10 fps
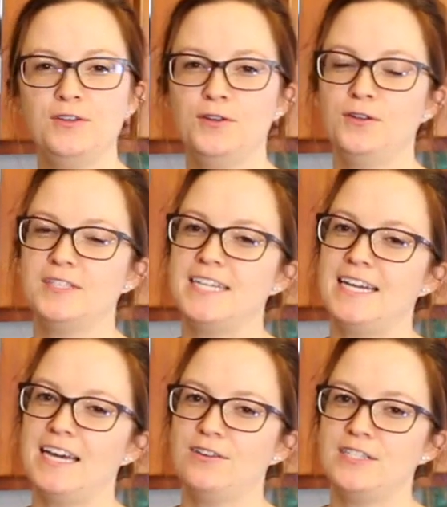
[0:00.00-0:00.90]
noodle
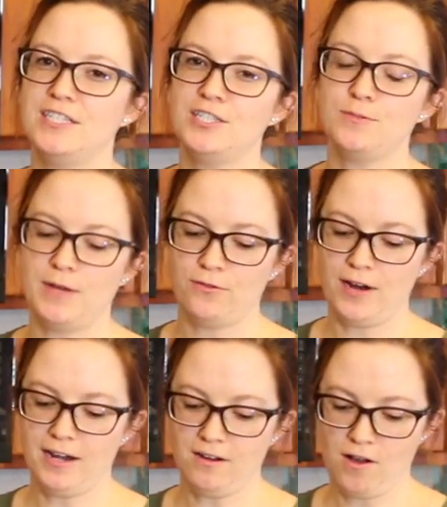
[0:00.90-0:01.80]
takeout dish made
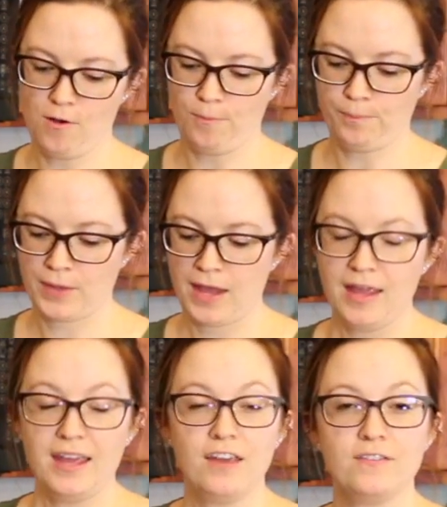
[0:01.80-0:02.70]
right at home.
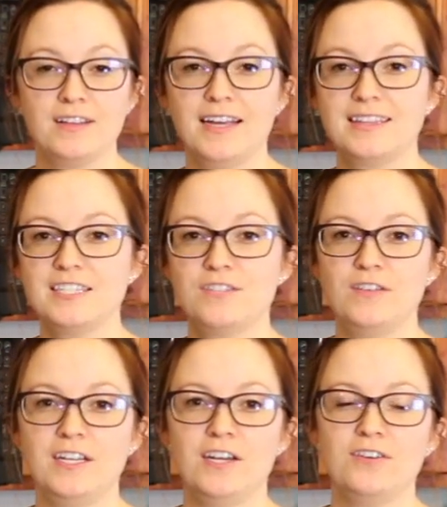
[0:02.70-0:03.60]
If you like this
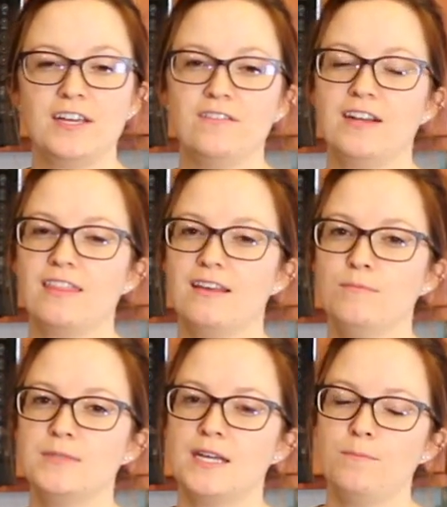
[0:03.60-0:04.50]
video, give it a
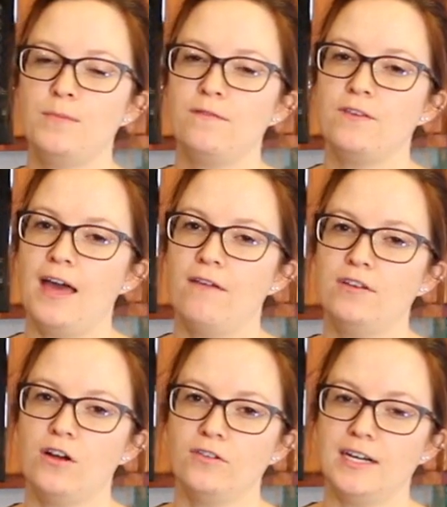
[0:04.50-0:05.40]
thumbs up. If you
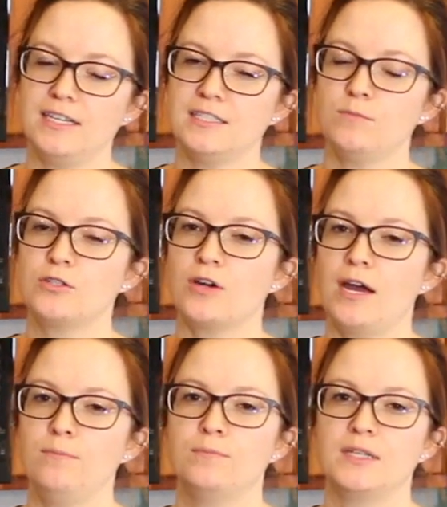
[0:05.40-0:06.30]
haven't already
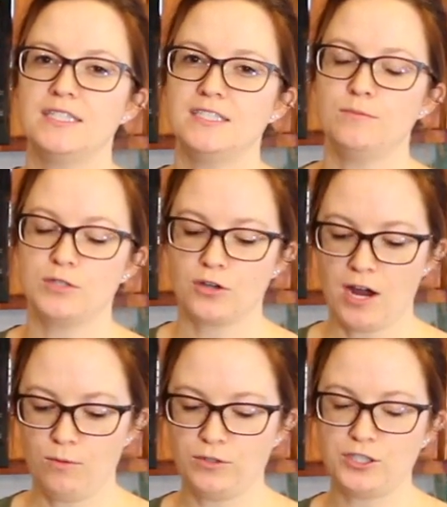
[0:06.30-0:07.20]
subscribed, please
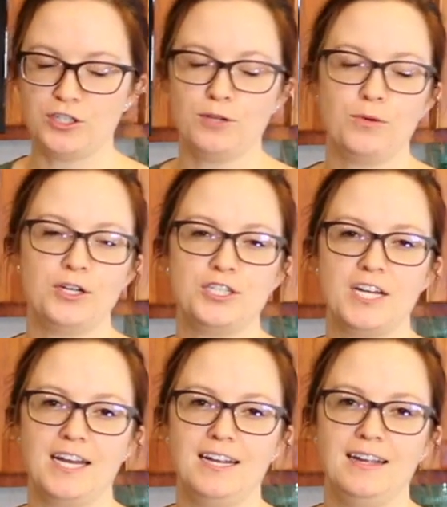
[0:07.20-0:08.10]
subscribe. We sure
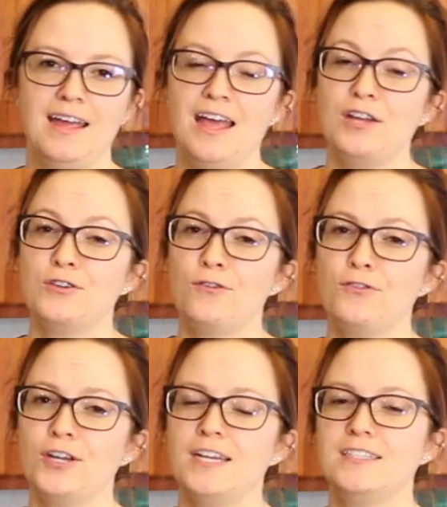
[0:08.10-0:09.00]
appreciate it. Don't
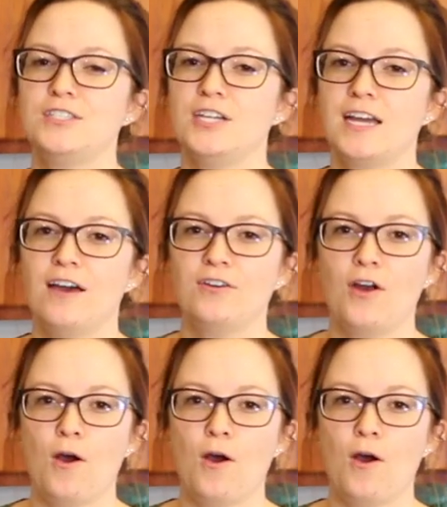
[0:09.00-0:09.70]
forget to check out our